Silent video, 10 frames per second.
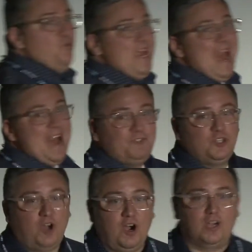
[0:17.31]
we have to
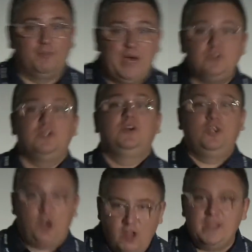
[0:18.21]
talk about
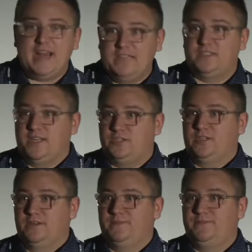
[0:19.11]

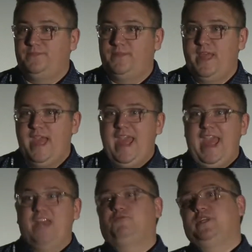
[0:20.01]
colonization.
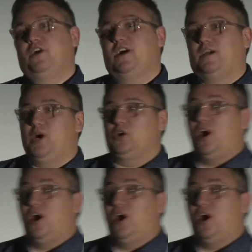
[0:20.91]
And if we talk about